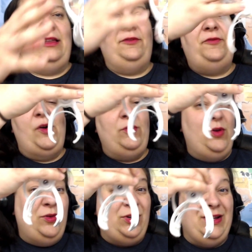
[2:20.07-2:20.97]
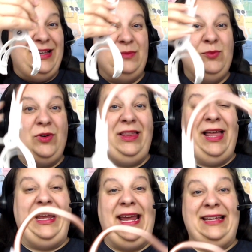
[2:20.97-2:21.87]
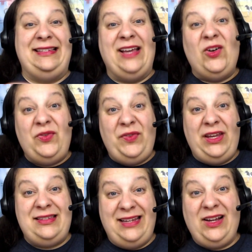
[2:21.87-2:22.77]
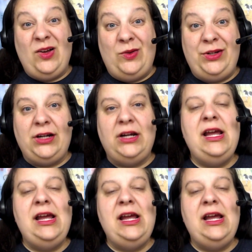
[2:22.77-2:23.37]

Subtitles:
phone holder is more like a selfie stick holder,